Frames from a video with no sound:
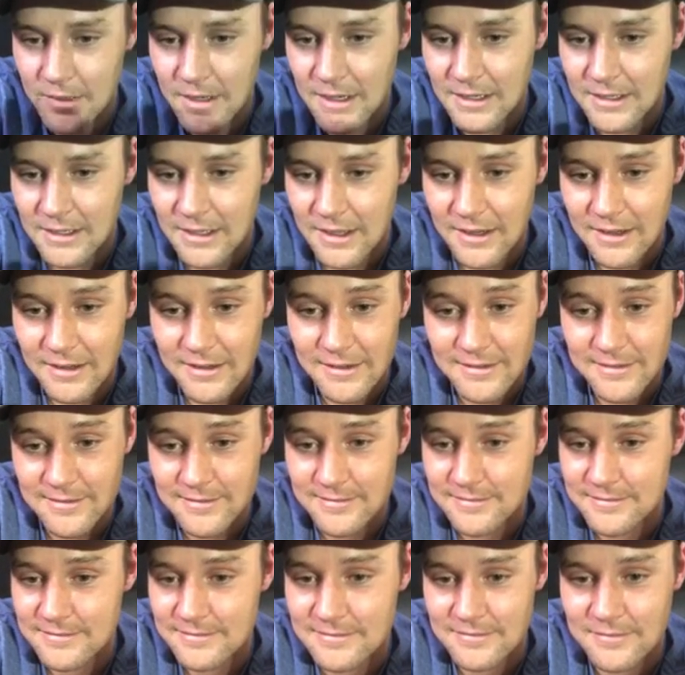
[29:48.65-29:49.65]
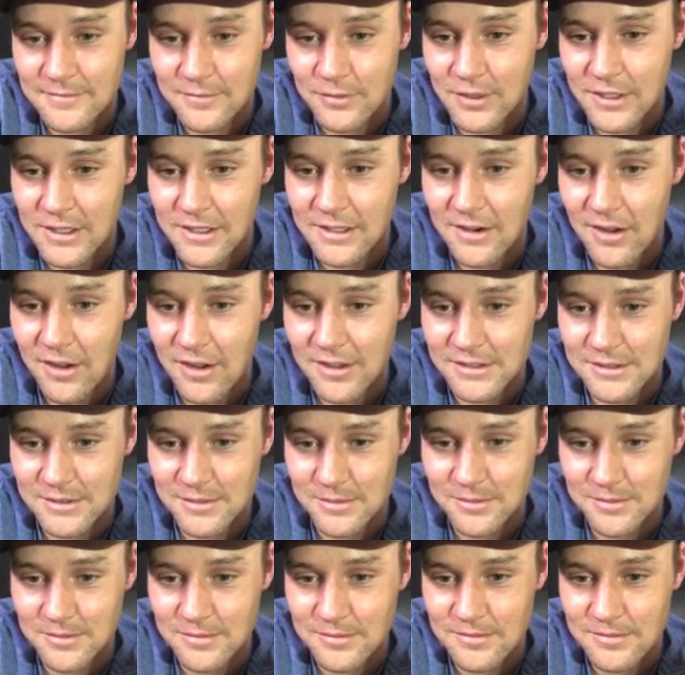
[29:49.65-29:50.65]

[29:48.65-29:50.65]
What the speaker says: and like freaking awesome.